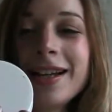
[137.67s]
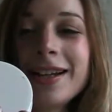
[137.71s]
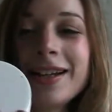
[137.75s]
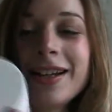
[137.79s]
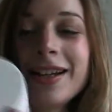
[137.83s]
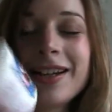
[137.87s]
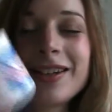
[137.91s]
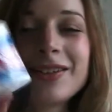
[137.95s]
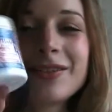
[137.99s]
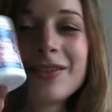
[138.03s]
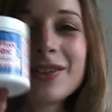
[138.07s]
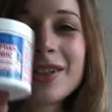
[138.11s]

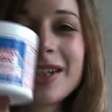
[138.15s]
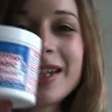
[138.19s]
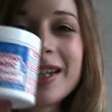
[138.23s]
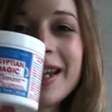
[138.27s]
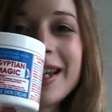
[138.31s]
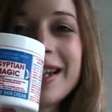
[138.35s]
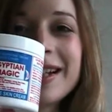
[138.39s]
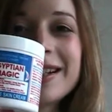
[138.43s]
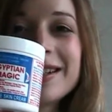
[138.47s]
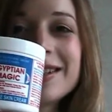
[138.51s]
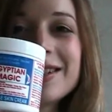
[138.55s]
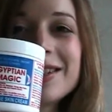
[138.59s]
kind of
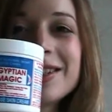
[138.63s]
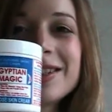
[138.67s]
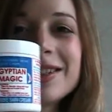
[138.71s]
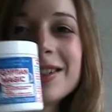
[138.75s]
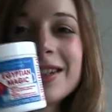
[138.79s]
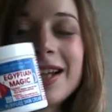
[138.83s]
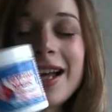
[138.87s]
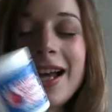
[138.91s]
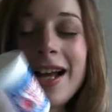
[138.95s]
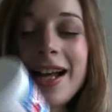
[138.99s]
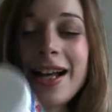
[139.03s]
kitsch